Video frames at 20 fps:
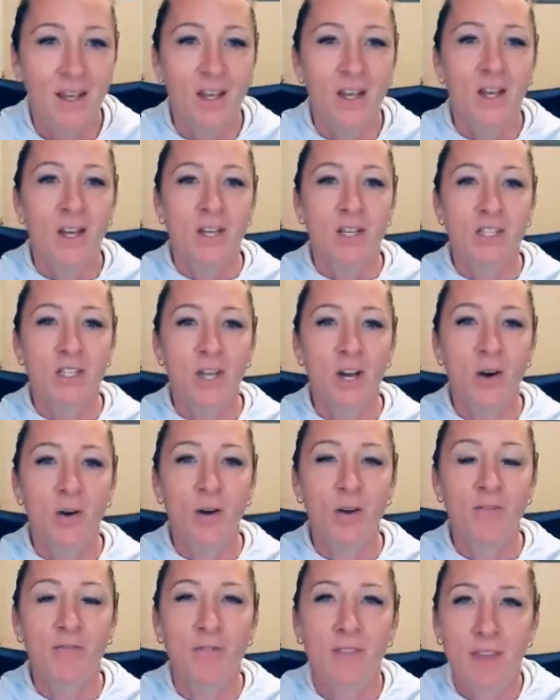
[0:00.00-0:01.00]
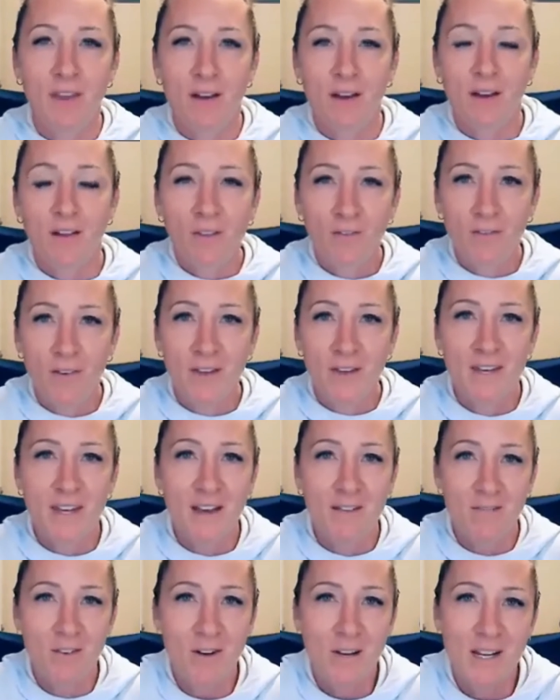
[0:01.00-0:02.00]
So if the elephant
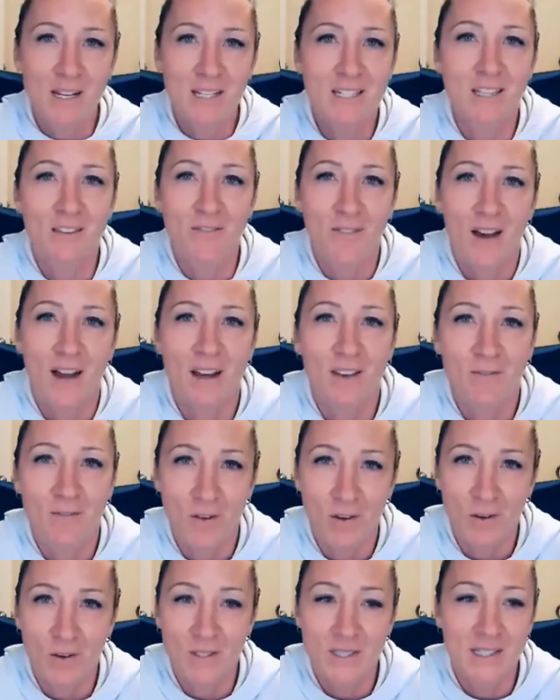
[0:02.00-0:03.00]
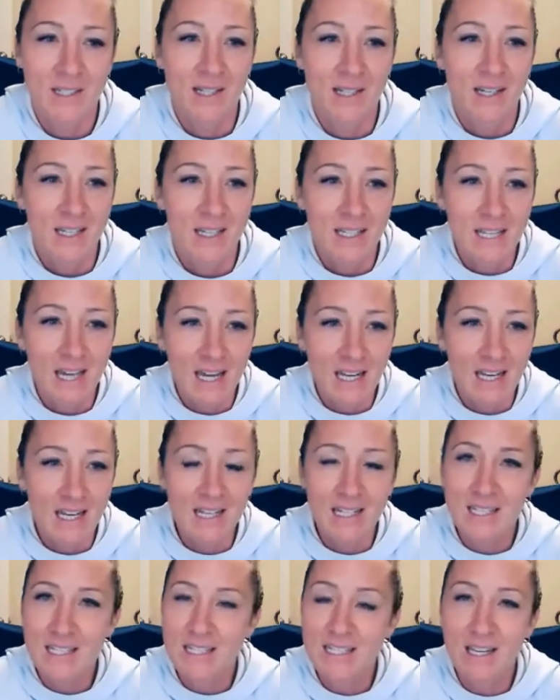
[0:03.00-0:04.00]
never eats the fatty foods, yet it
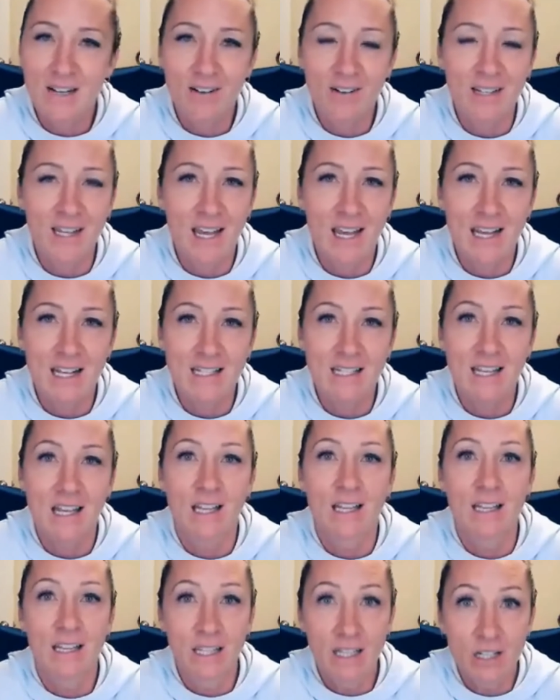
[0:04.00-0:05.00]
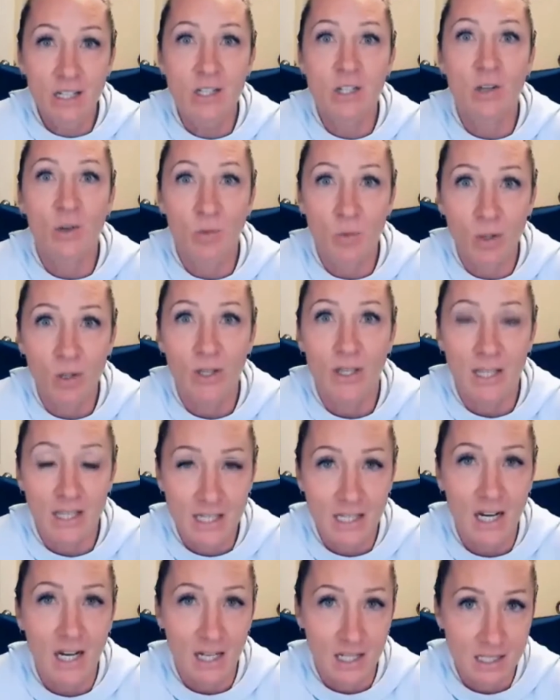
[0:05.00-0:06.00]
still gains literally
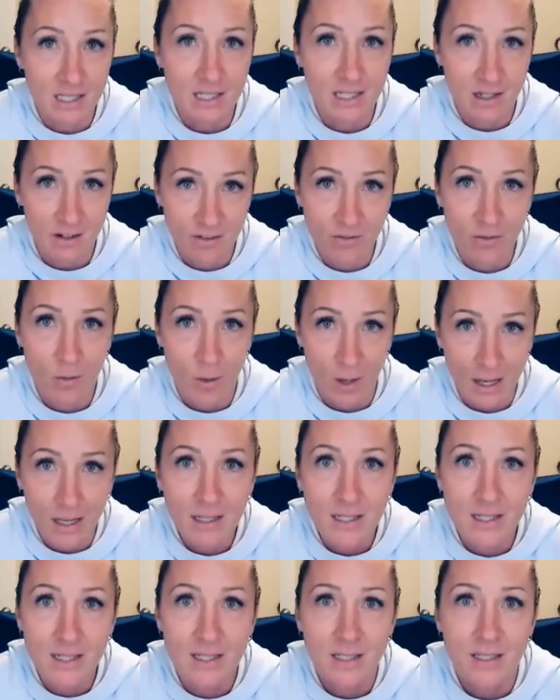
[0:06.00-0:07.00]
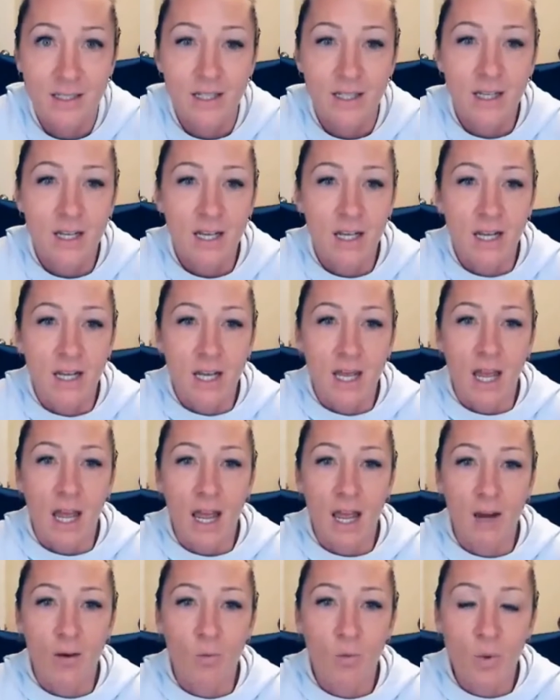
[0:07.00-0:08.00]
tons of weight,
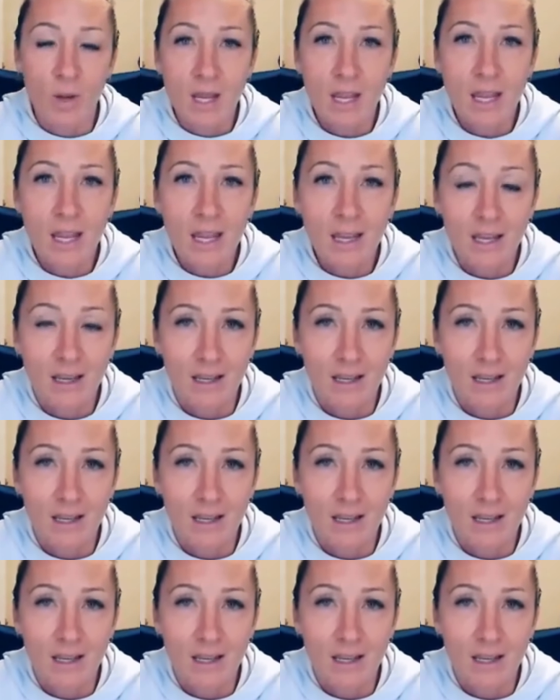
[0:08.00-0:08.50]
and we